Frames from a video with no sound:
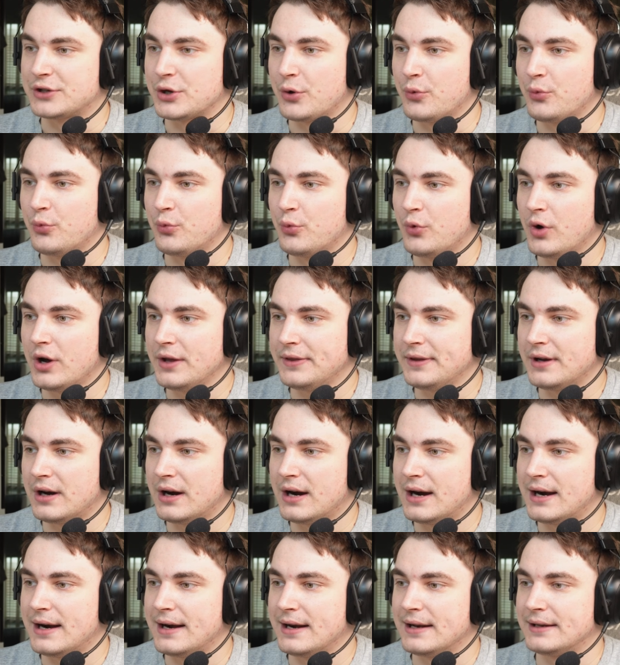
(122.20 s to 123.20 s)
So what
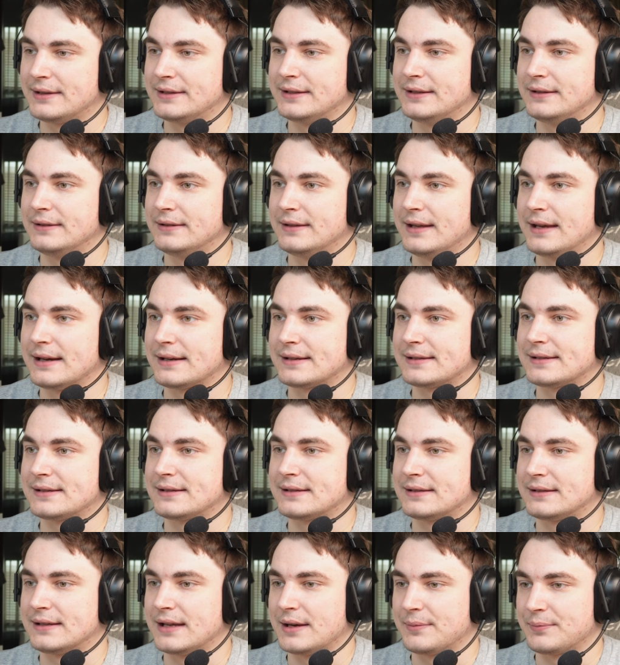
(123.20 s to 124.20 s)
are the next
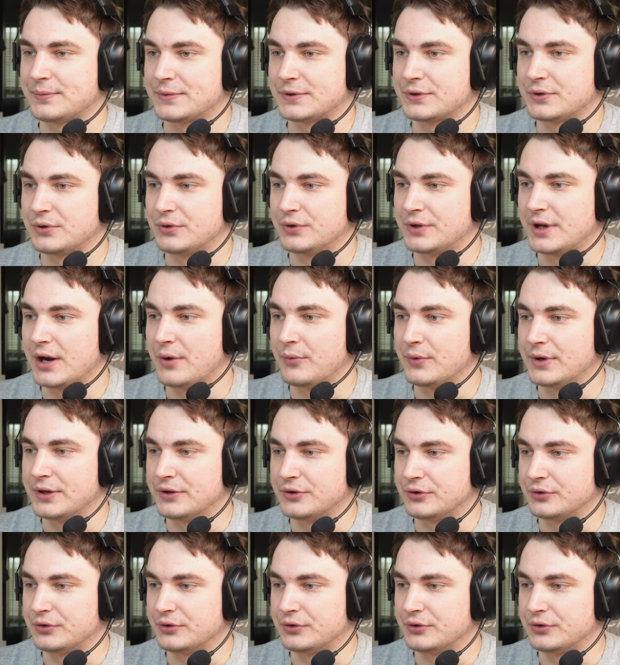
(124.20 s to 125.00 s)
steps that we